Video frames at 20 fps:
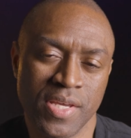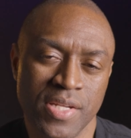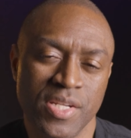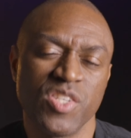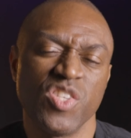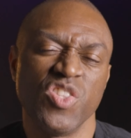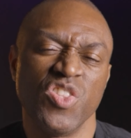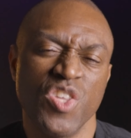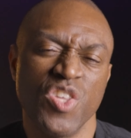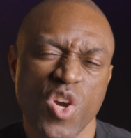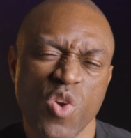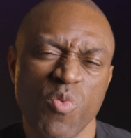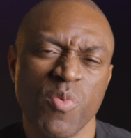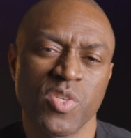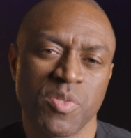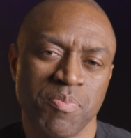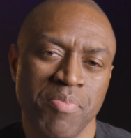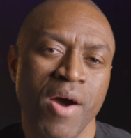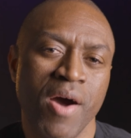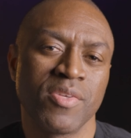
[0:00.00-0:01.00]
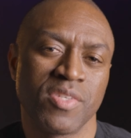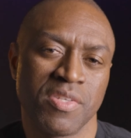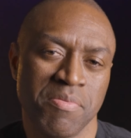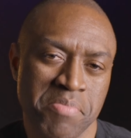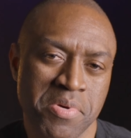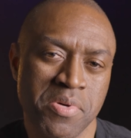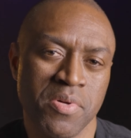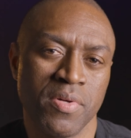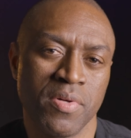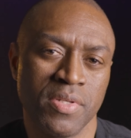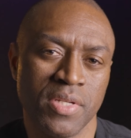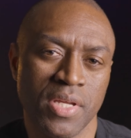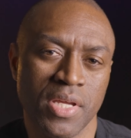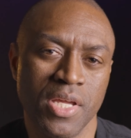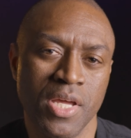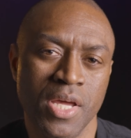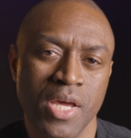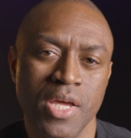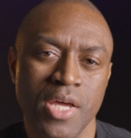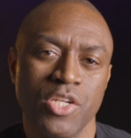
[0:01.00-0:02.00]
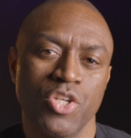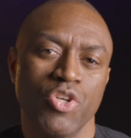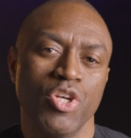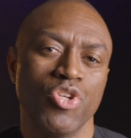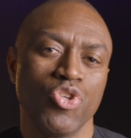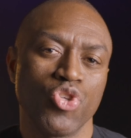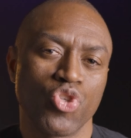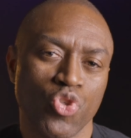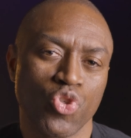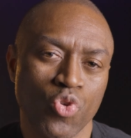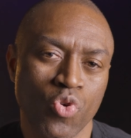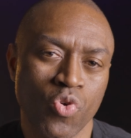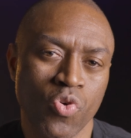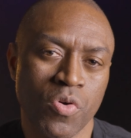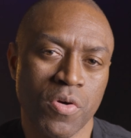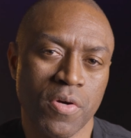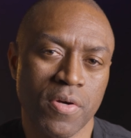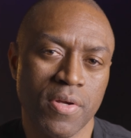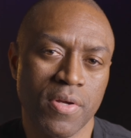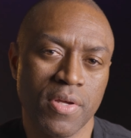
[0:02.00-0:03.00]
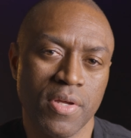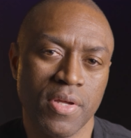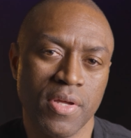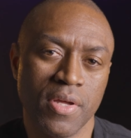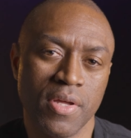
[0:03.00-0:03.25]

it is their responsibility to ensure